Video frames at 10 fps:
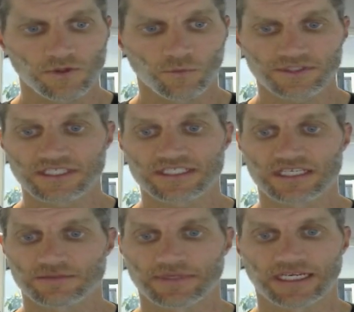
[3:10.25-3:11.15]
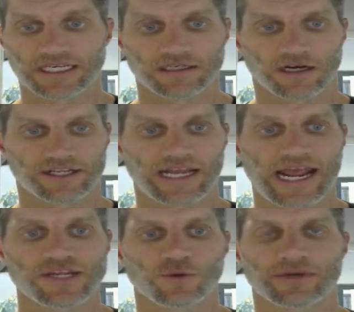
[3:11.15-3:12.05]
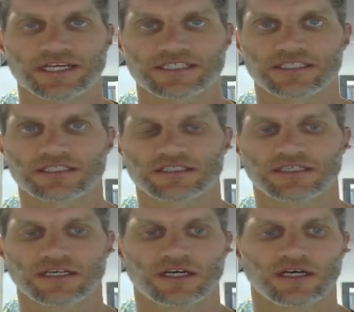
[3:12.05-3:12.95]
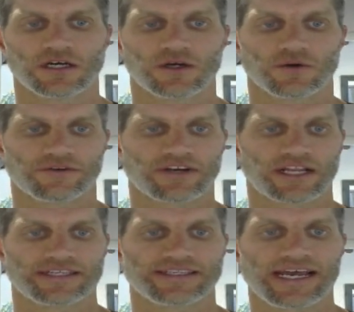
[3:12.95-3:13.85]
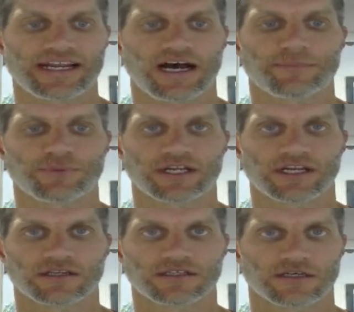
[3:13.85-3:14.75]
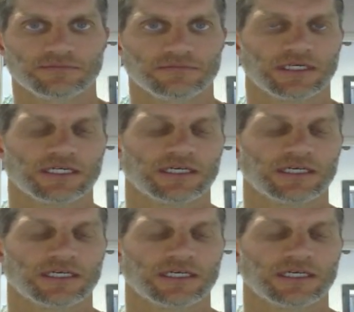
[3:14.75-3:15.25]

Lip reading: what does this mean? On an annual basis, we've got a net operating income